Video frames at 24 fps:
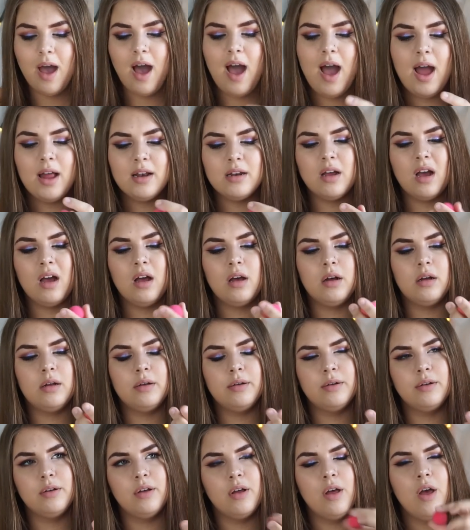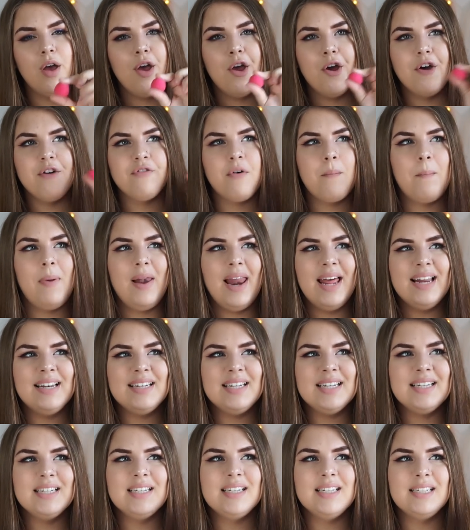and for
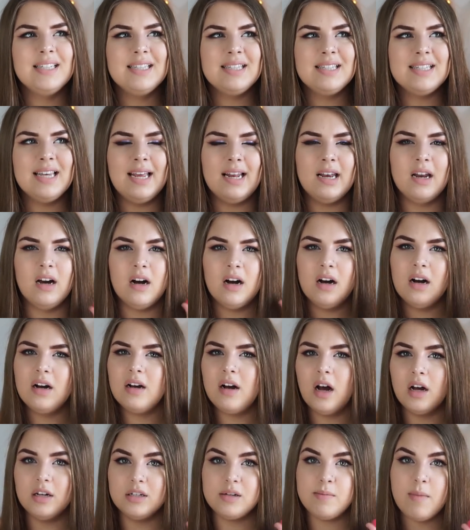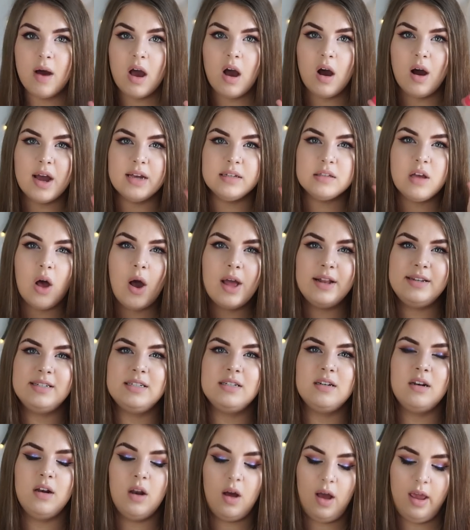blending concealer under my eyes, I
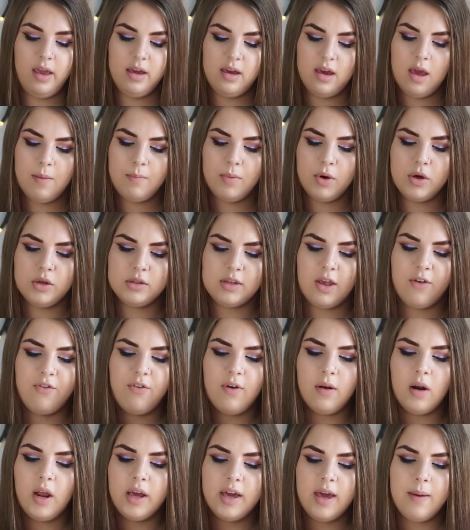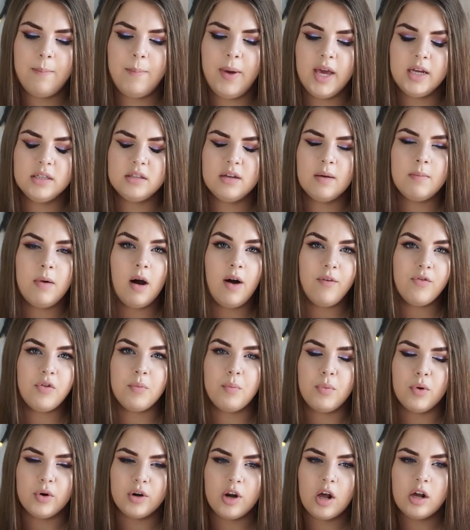didn't like it because I felt like it picked up half the
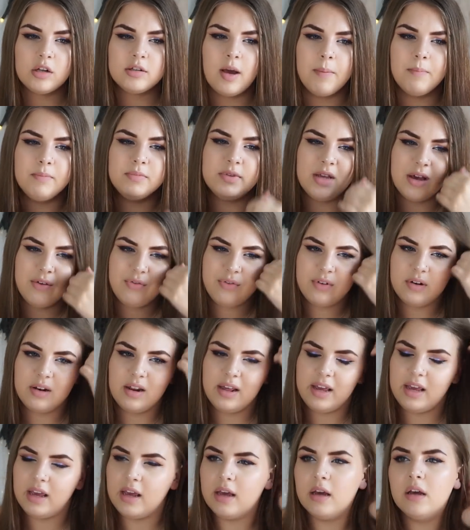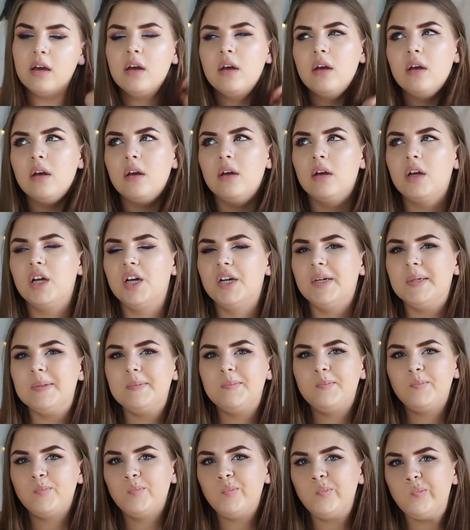product. I'm definitely...
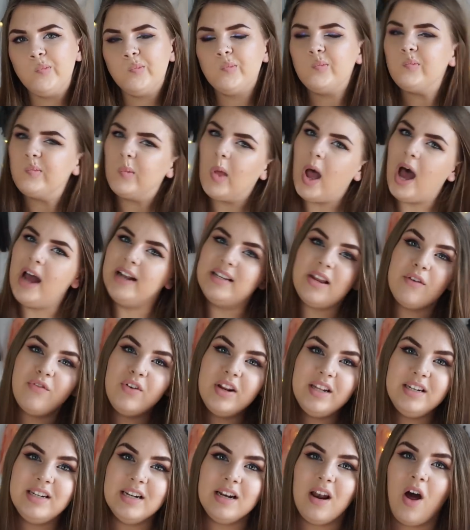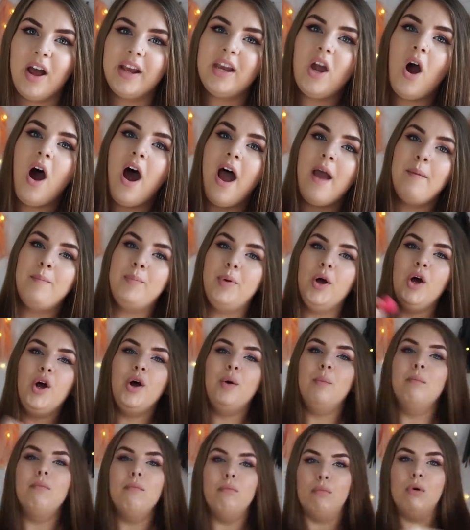I definitely didn't like it. I
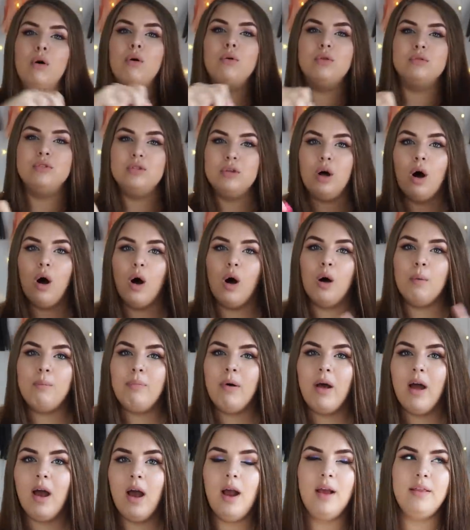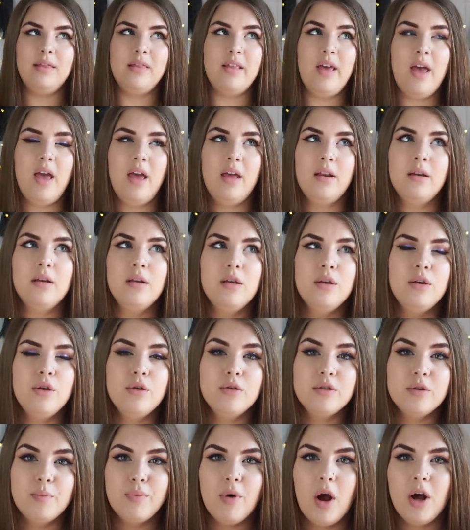put more on top and then
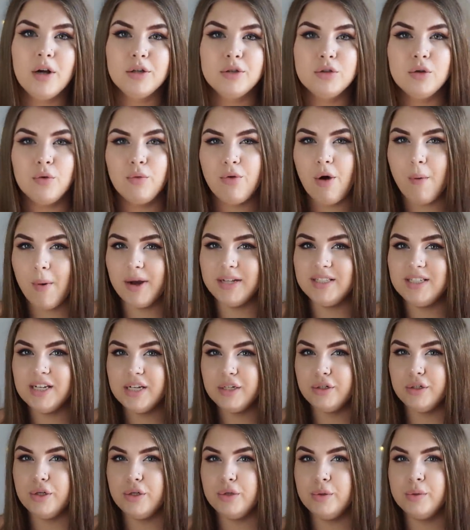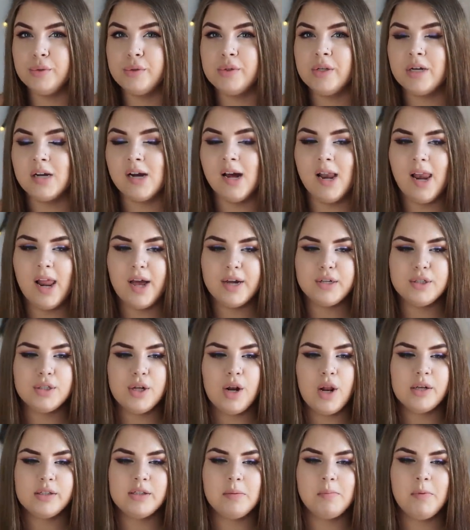use the brush. Although I did use the Collection
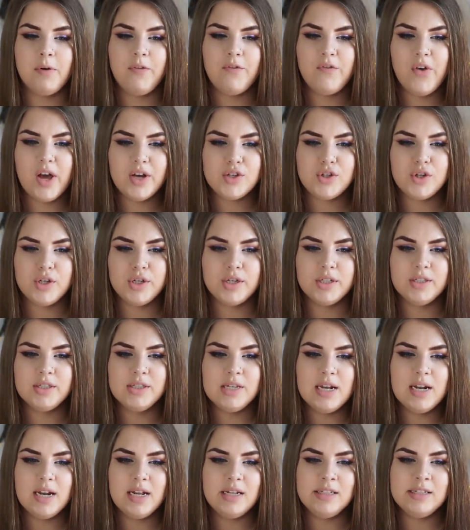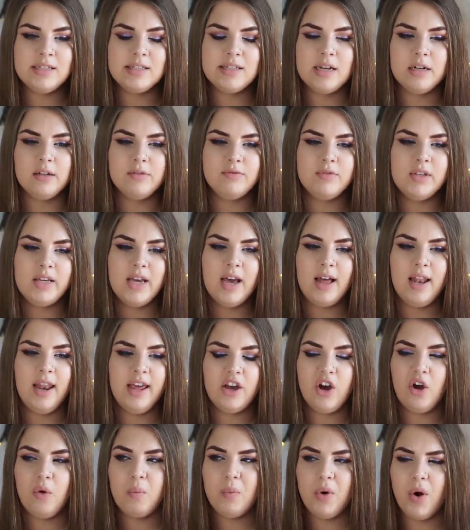Lasting Perfection Concealer instead of the LA
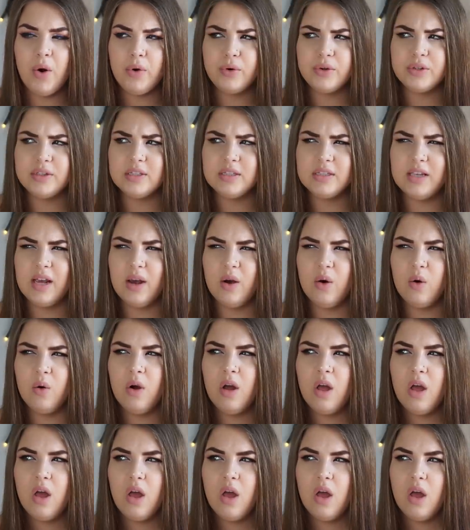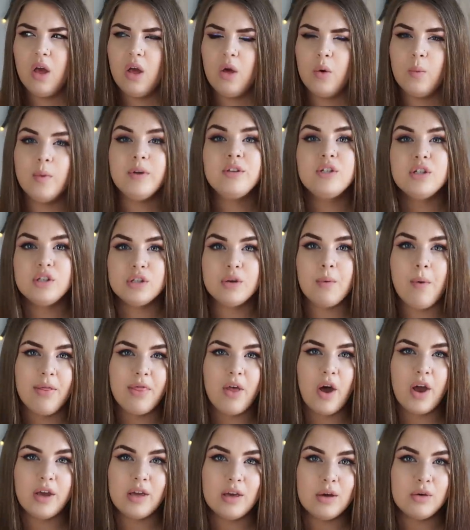Girl Pro Conceal, which is the one
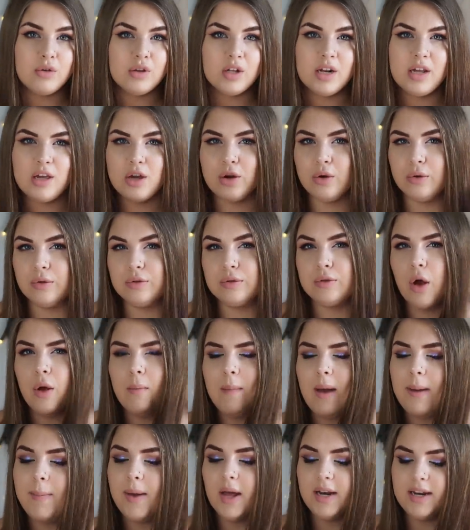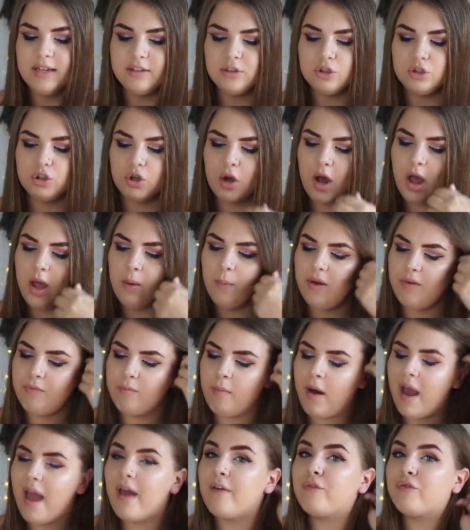that I usually use. So maybe I need to try it with
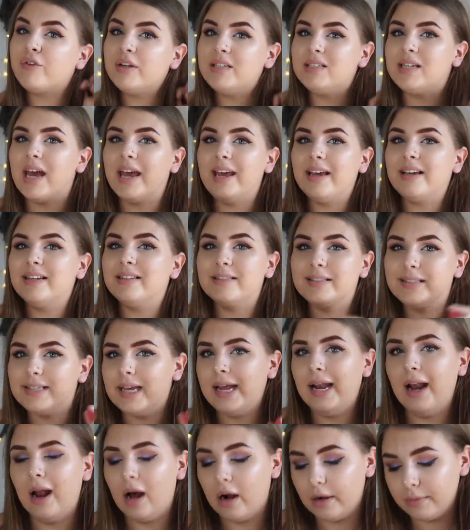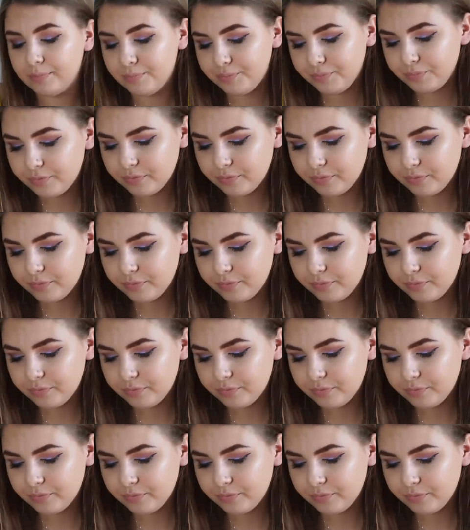my everyday concealer.